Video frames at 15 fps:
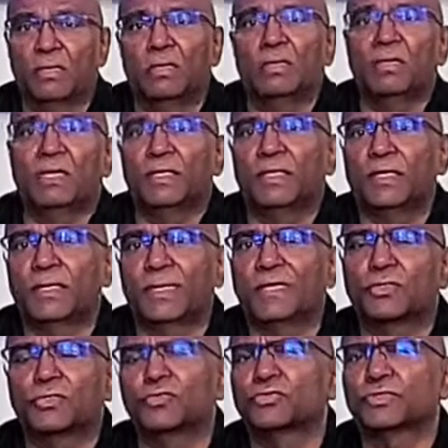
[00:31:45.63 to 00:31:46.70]
and they
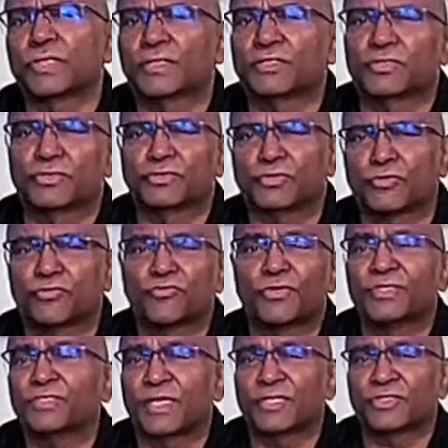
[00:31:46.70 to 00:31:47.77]
need 2 sessions or
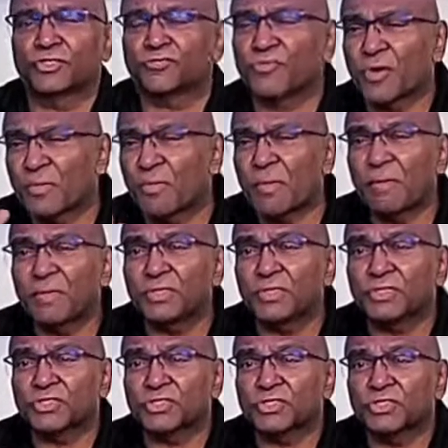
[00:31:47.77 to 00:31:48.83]
3 sessions. Remember,
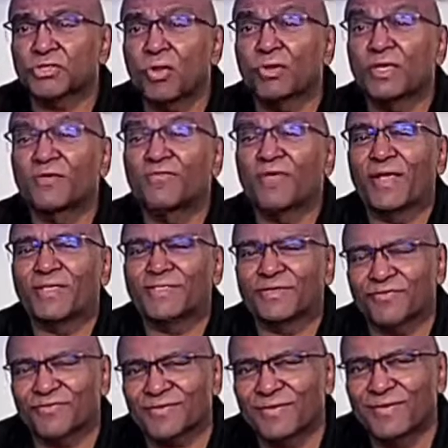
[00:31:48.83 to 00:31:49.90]
this is non-invasive.